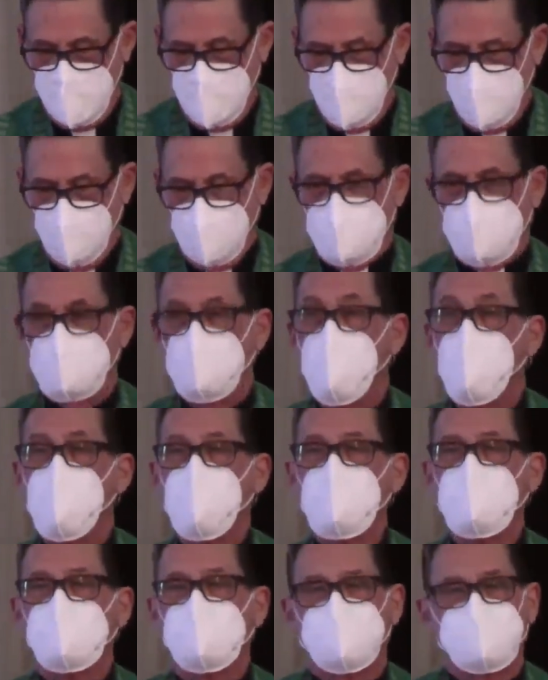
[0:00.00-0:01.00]
What's
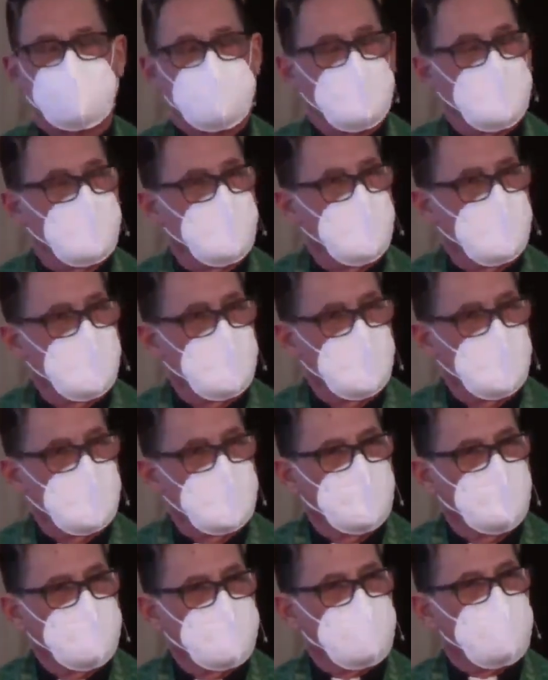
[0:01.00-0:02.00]
more,
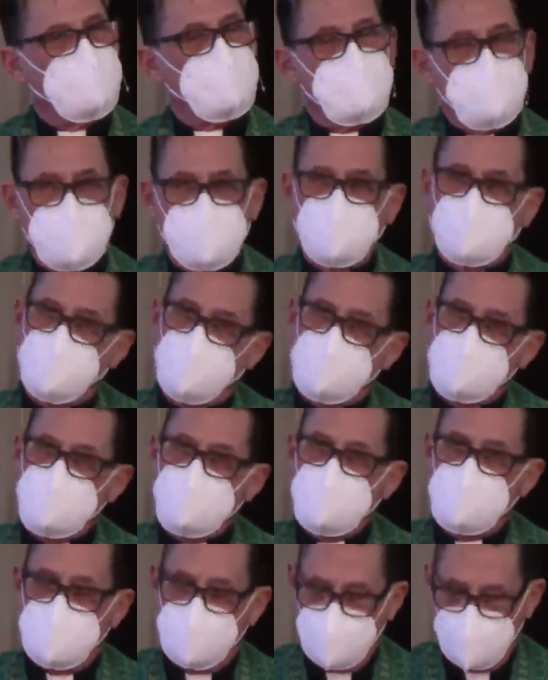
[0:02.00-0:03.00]
we considered
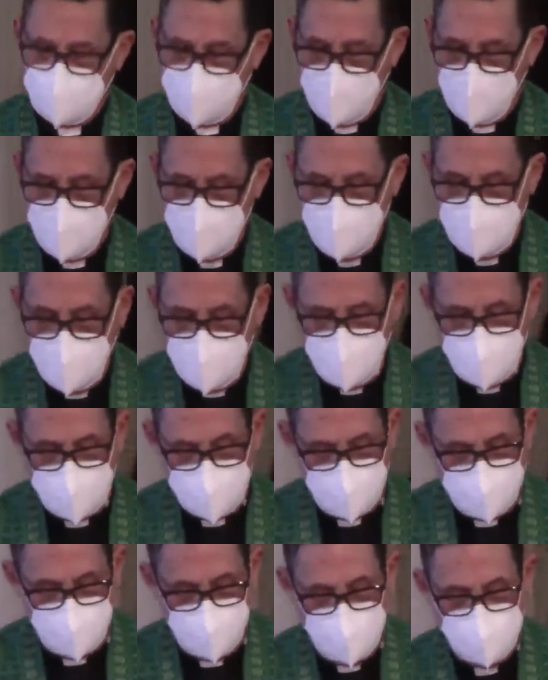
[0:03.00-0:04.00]
ourselves a
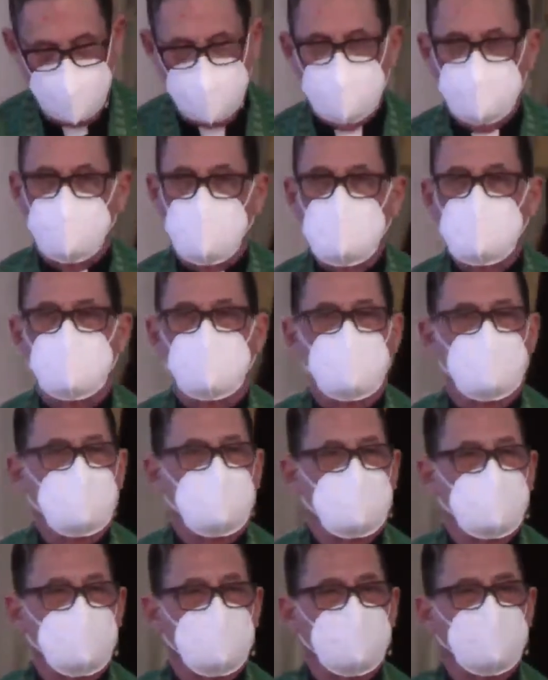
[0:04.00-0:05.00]
nation
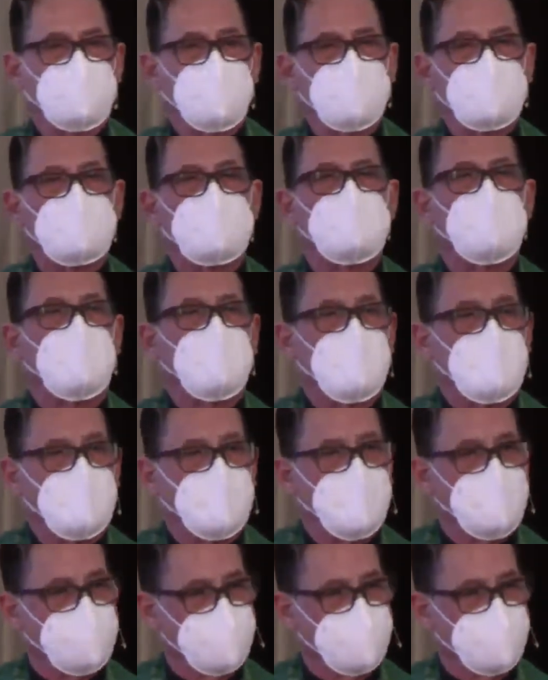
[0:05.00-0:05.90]
favored by God.